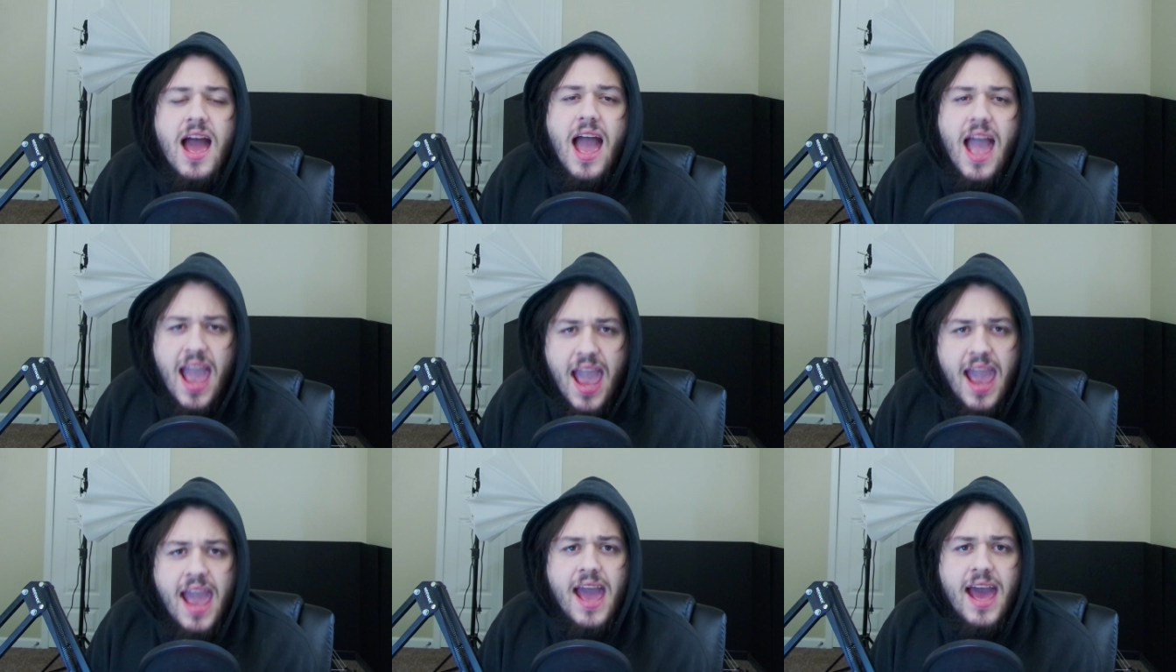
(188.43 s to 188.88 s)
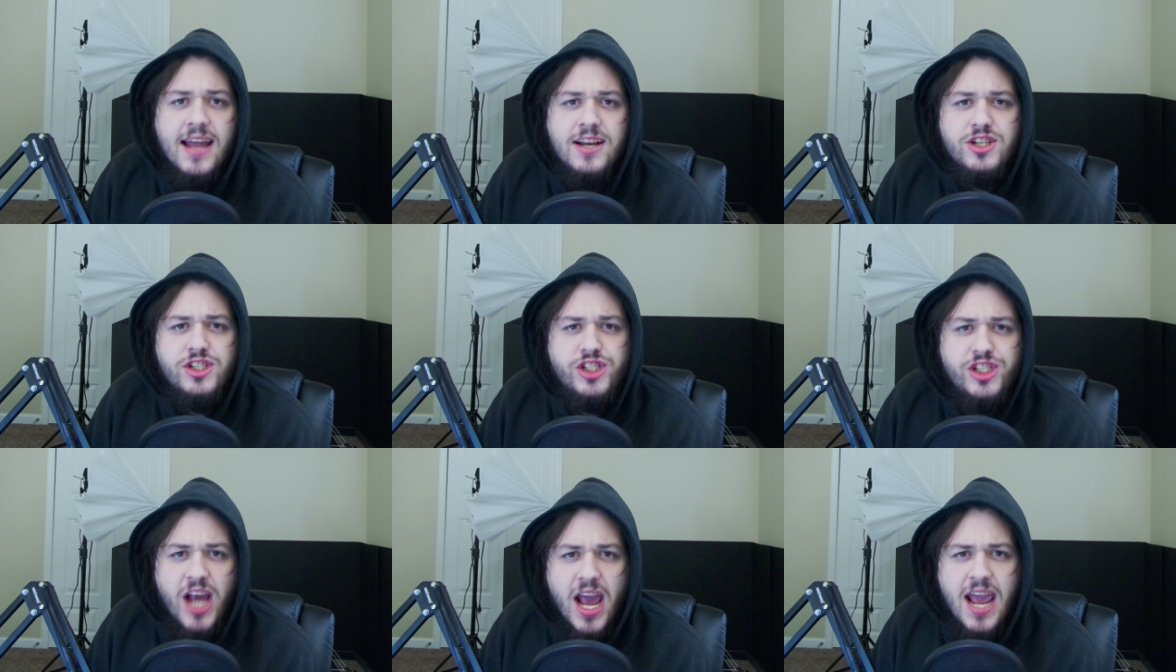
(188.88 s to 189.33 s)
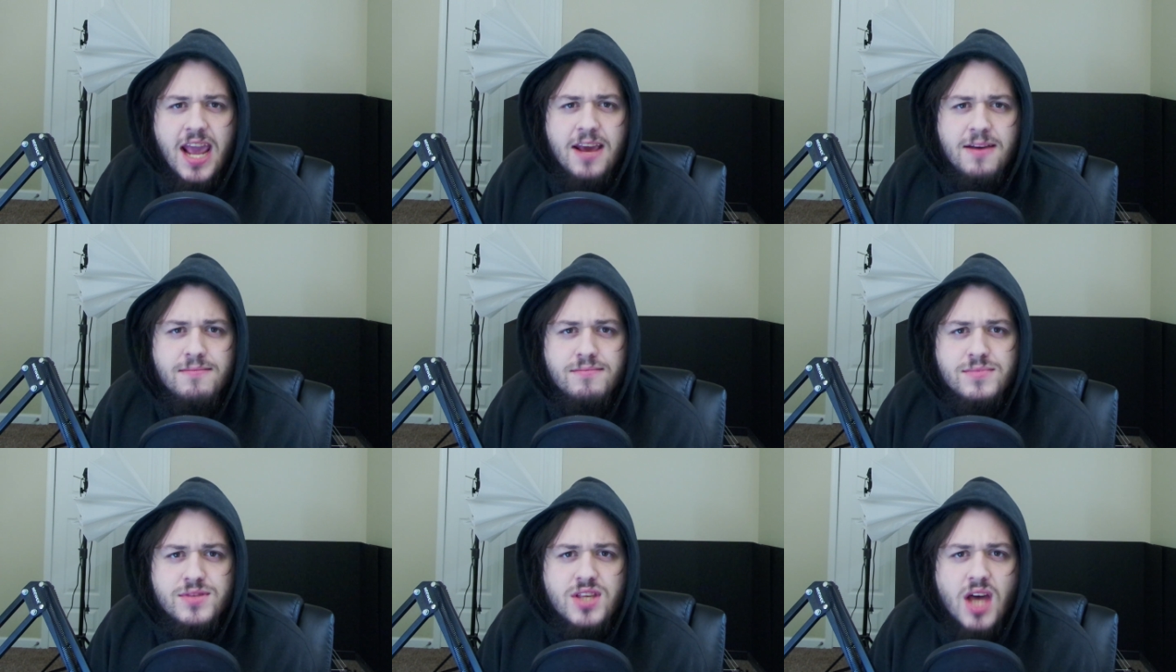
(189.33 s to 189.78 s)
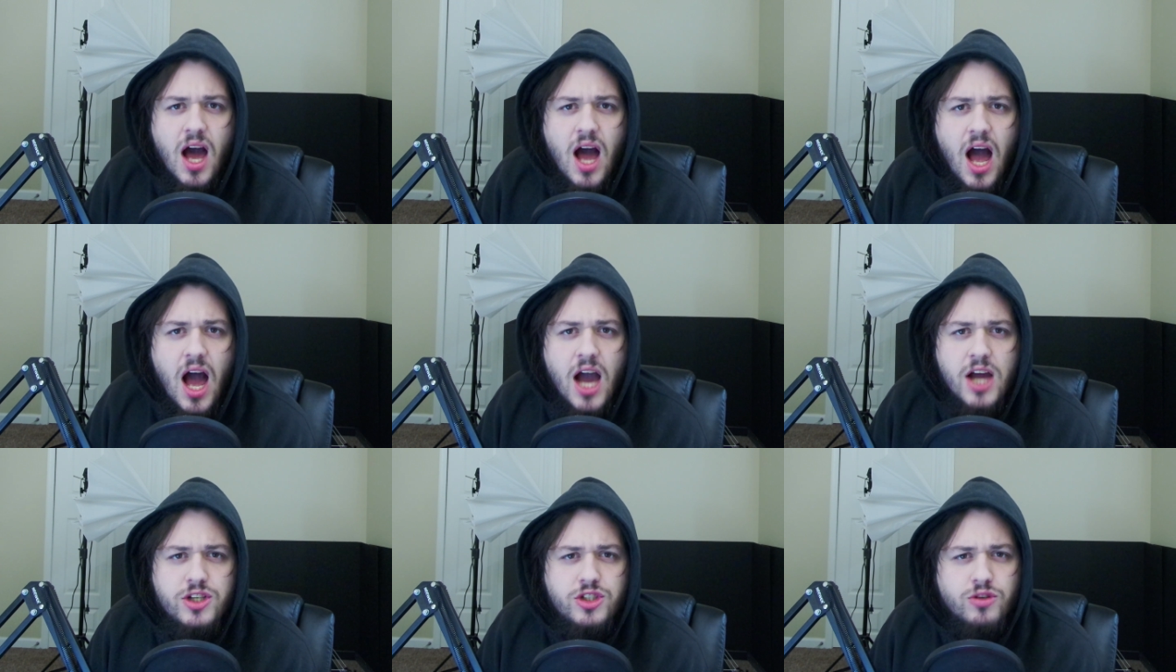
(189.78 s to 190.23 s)
and James
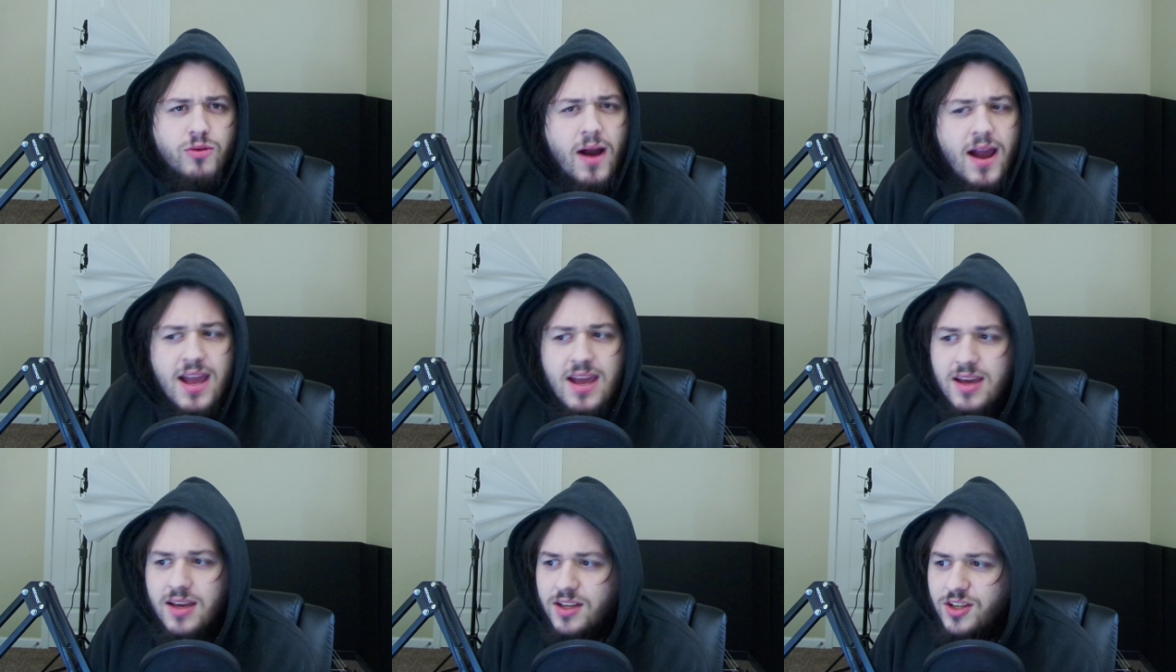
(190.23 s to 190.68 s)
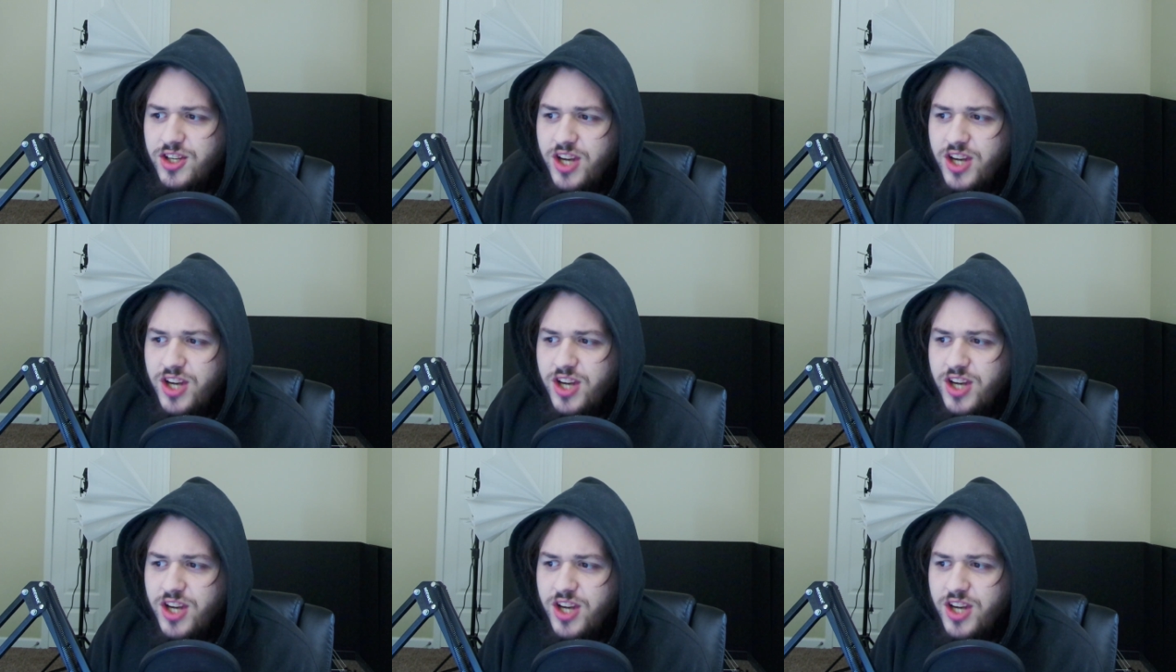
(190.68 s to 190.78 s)
Drake.